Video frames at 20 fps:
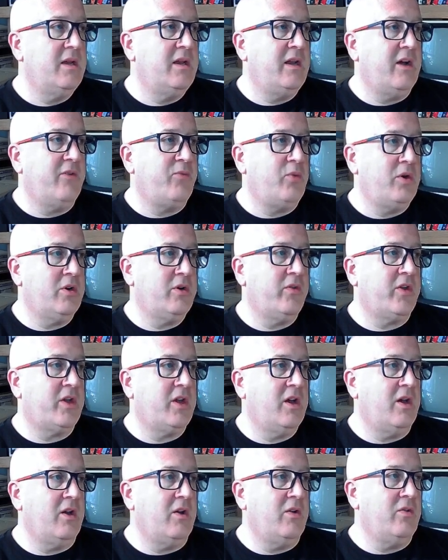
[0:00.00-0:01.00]
Now if we look at the
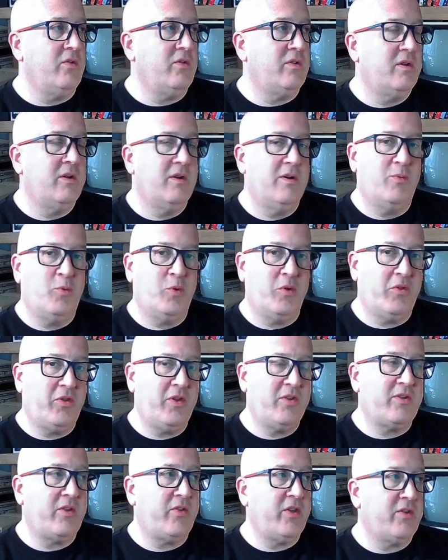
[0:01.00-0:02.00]
code, one of the
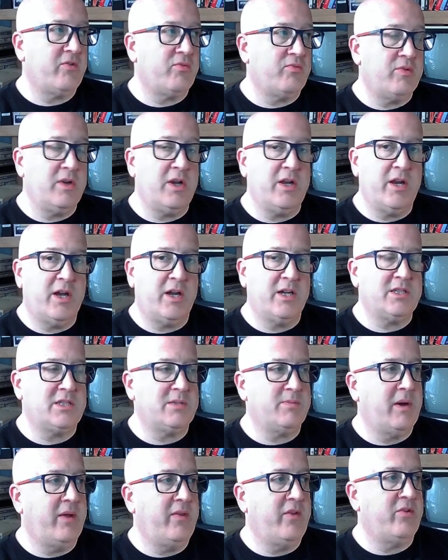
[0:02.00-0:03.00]
things I think is really nice
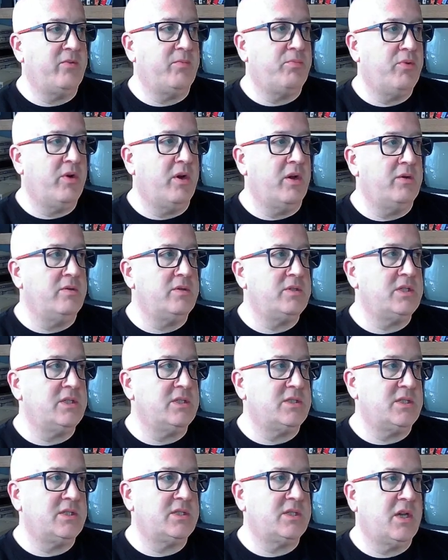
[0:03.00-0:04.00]
about this approach
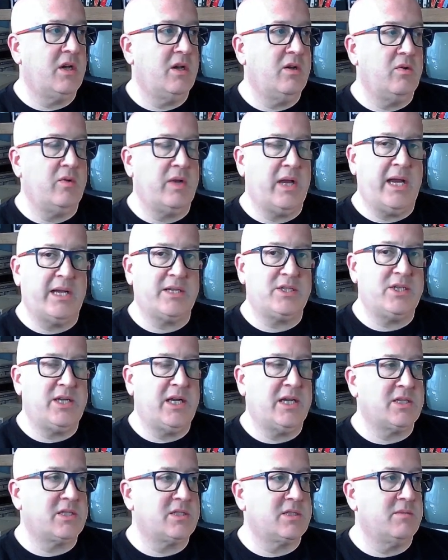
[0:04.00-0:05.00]
is this code actually
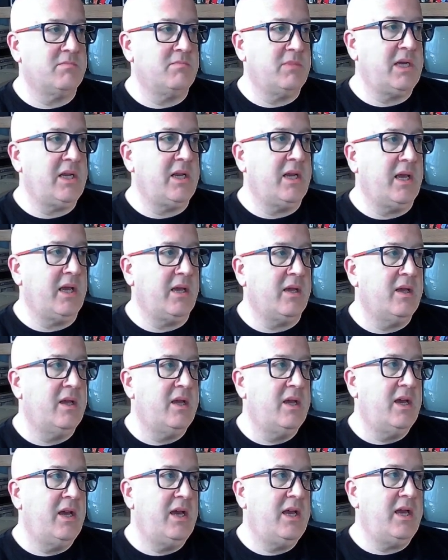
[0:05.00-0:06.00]
has some meaning.
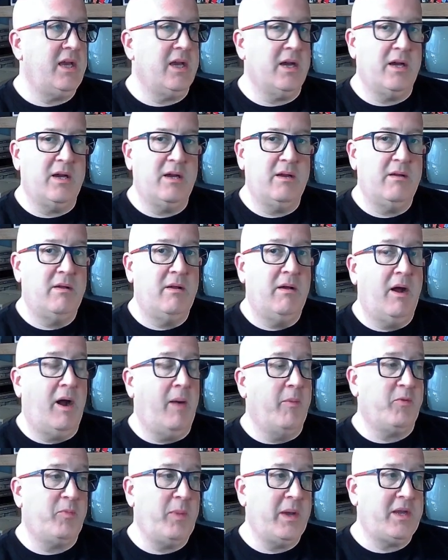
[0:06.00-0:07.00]
Here,
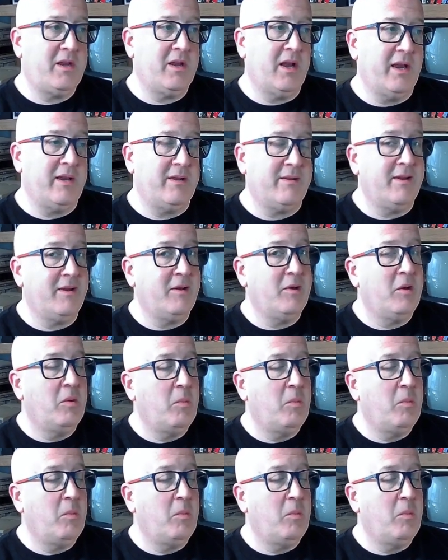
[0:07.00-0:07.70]
I'm speculating,